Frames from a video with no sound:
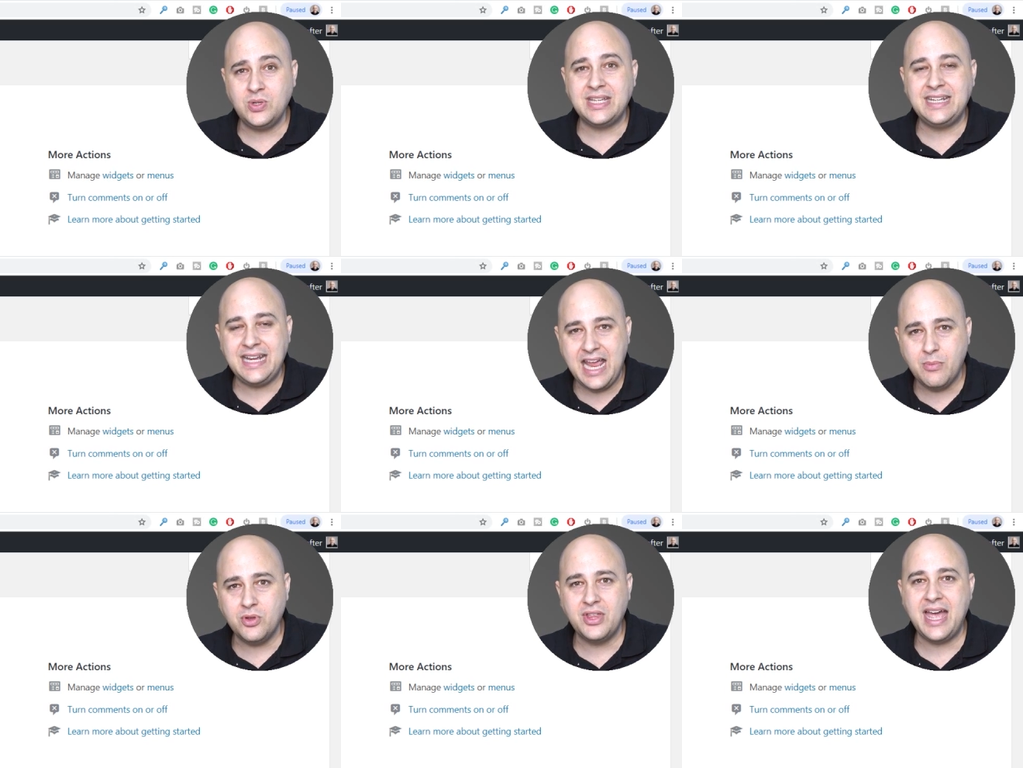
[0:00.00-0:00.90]
you can
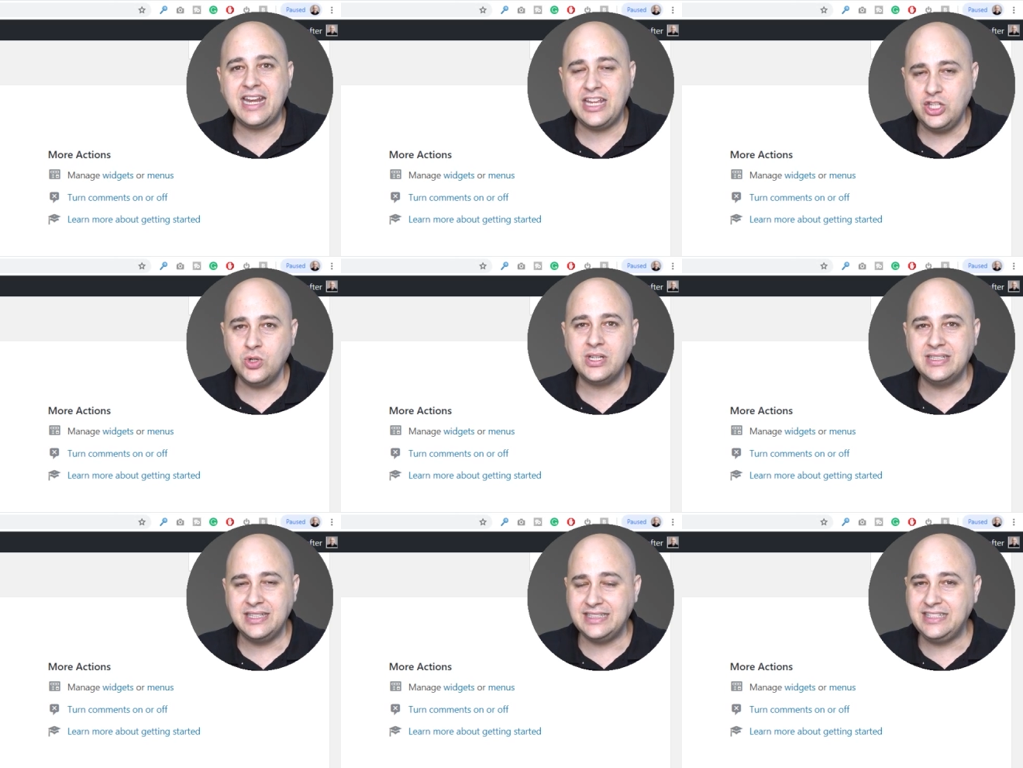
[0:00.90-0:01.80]
enable that and you
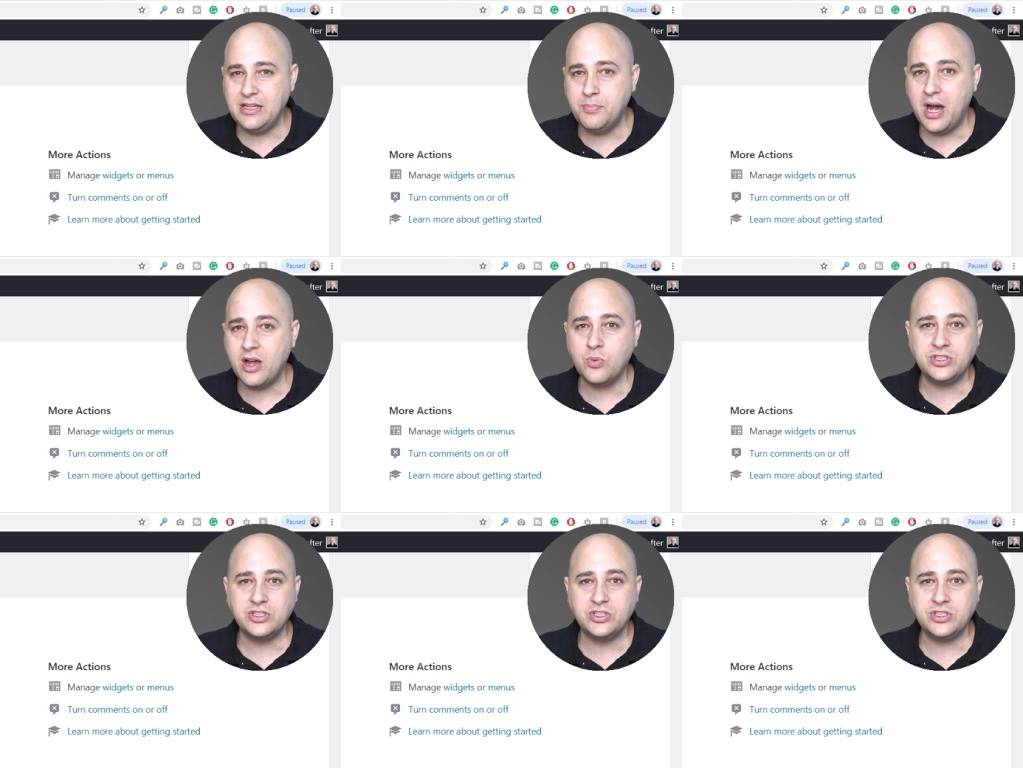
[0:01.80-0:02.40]
can debug